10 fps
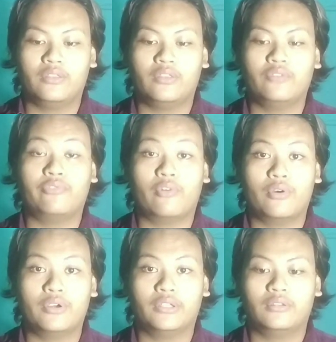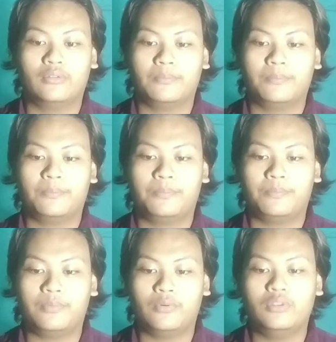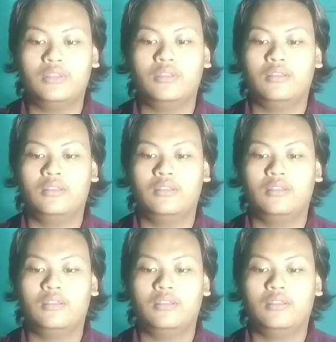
The fourth, put